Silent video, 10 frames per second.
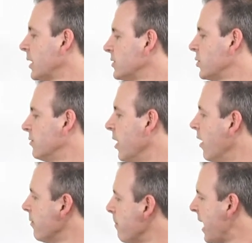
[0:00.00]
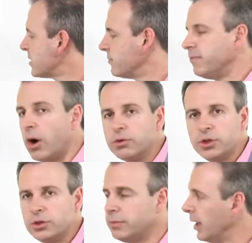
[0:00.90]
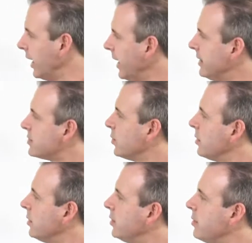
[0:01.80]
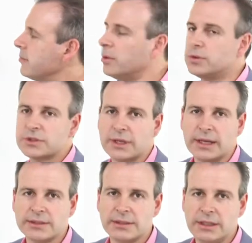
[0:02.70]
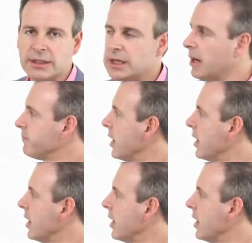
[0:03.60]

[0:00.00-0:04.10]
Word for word: sort of mass volume into a little bit more scarcity here.